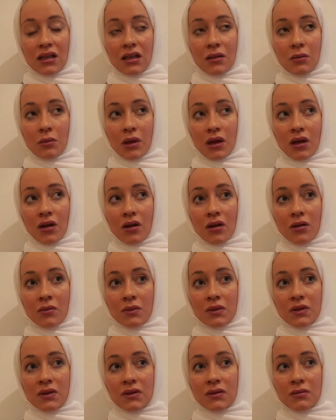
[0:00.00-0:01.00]
it
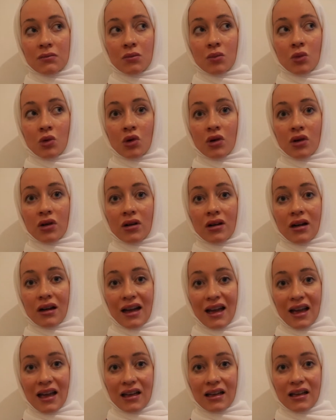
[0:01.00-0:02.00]
becomes more
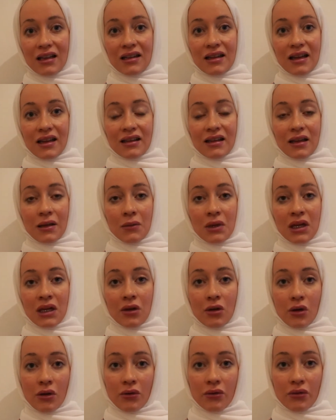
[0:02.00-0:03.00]
likely that they will
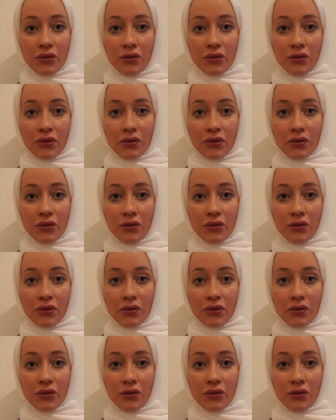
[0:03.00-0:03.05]
go